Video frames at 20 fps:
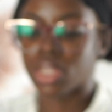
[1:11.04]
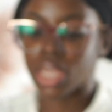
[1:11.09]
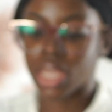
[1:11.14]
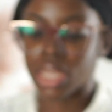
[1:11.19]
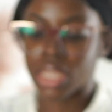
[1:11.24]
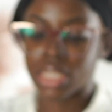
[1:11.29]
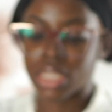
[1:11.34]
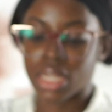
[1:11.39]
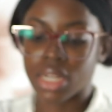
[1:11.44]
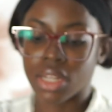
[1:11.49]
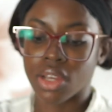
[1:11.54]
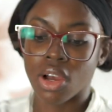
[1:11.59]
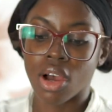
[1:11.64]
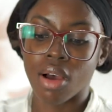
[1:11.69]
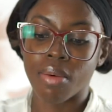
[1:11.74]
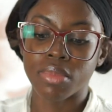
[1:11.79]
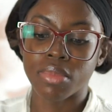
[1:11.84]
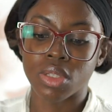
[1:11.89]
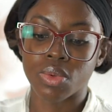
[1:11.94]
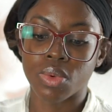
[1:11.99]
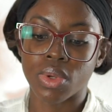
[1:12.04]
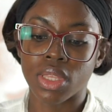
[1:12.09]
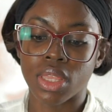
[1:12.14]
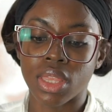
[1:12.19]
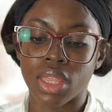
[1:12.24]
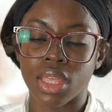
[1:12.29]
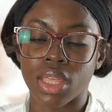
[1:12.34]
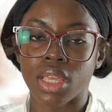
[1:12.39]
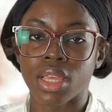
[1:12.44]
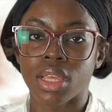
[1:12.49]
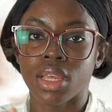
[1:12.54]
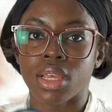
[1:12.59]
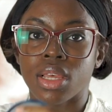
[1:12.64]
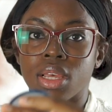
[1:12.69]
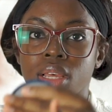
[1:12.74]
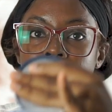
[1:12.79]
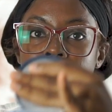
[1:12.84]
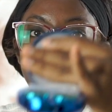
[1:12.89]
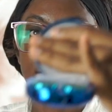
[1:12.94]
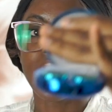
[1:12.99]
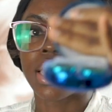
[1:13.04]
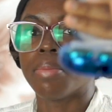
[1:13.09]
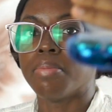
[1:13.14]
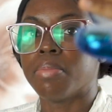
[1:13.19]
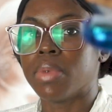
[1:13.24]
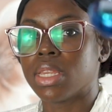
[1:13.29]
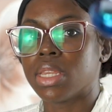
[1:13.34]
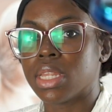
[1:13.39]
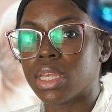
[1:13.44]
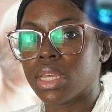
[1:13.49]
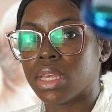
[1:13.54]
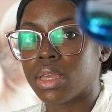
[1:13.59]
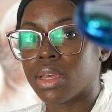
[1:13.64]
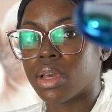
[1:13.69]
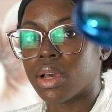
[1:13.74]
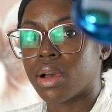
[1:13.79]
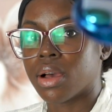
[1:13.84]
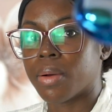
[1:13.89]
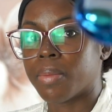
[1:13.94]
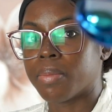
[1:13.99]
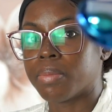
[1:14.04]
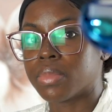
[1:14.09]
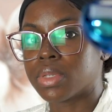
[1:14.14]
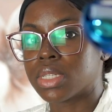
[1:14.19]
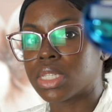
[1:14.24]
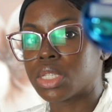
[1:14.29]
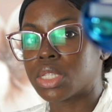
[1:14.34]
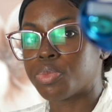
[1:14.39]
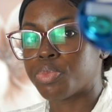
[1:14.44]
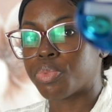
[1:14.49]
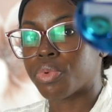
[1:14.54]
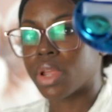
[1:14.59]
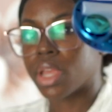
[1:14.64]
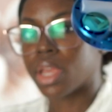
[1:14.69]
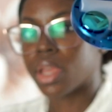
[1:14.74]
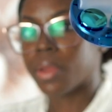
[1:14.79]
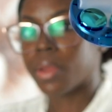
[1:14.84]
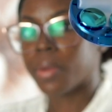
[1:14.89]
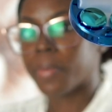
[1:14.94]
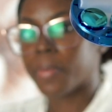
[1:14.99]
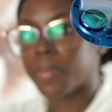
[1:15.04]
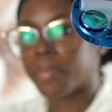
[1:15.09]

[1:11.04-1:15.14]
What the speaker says: case, and it comes with like a mini spray